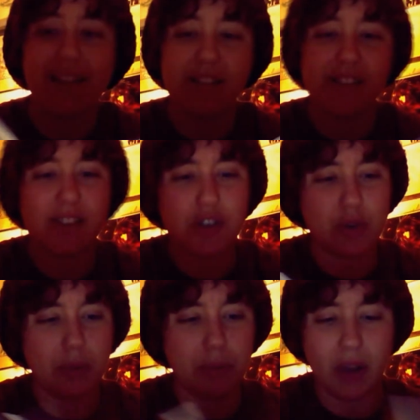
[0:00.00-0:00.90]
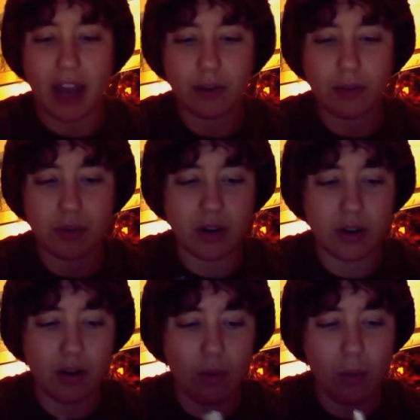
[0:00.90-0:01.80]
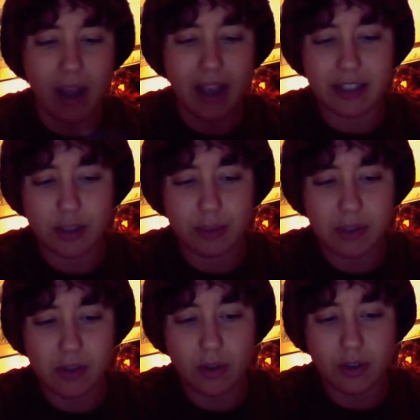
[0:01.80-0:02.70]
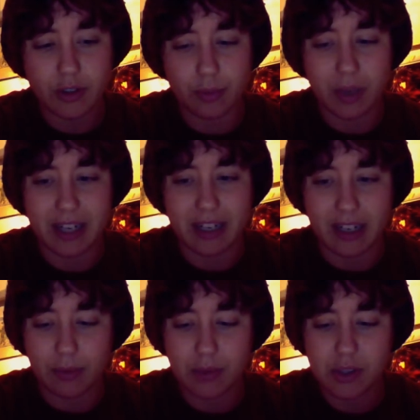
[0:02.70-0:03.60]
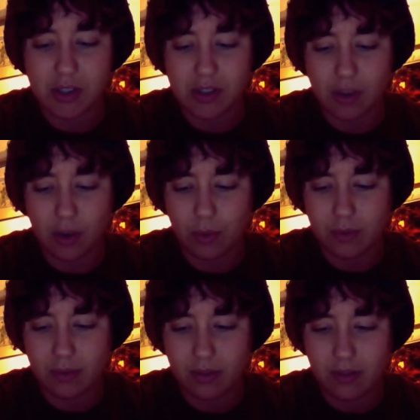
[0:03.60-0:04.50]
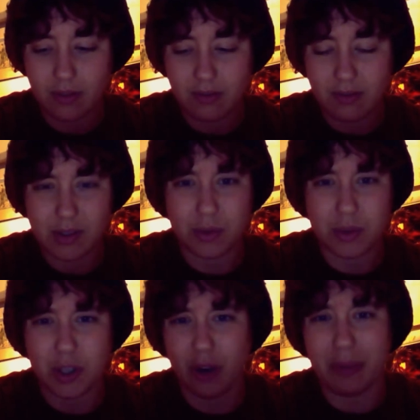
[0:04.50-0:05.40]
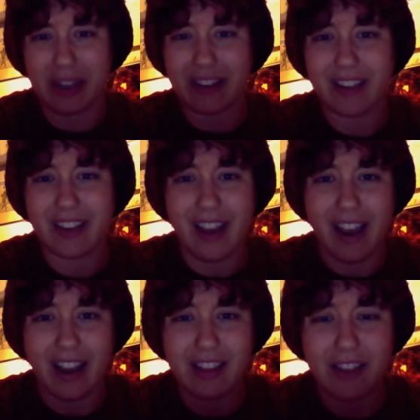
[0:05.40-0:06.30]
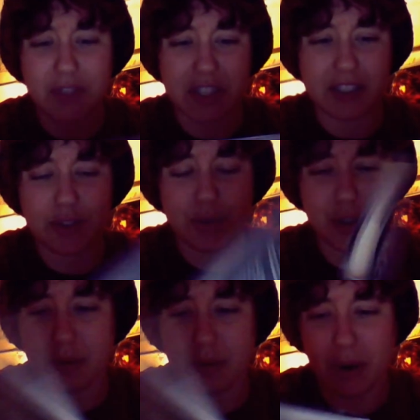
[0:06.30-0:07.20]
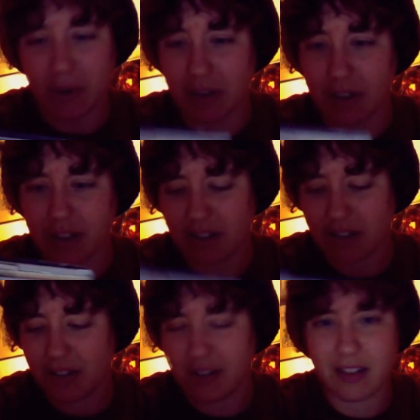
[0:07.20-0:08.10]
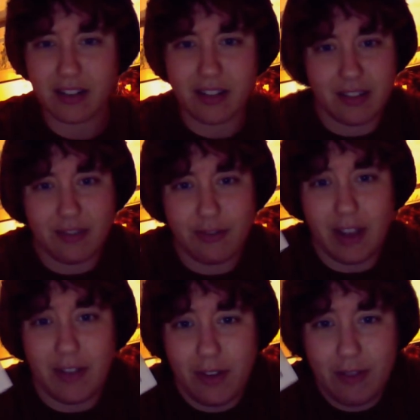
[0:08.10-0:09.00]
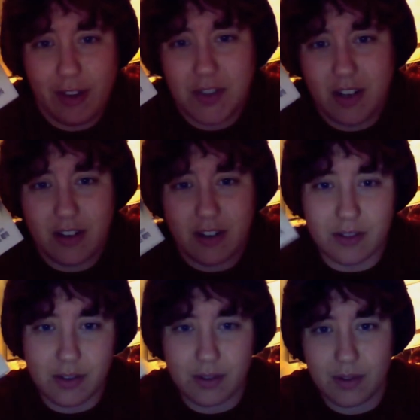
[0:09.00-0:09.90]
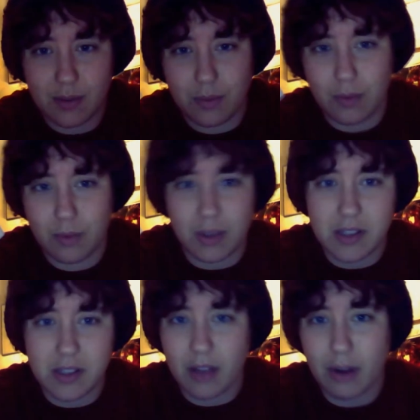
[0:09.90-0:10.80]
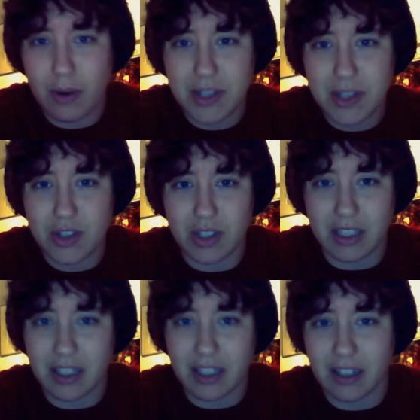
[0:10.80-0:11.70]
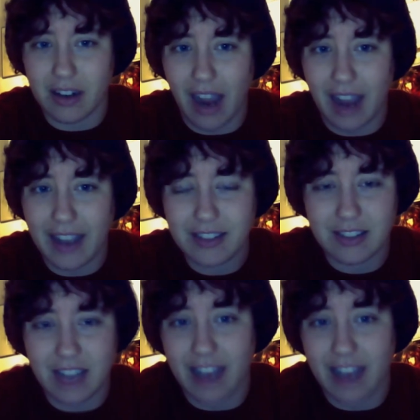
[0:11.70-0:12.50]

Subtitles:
And this is such a short book. I don't know why it took me long to read it. It was just so charming. I loved it. It's George R. R. Martin. 5 out of 5 stars. Was there a question in here? I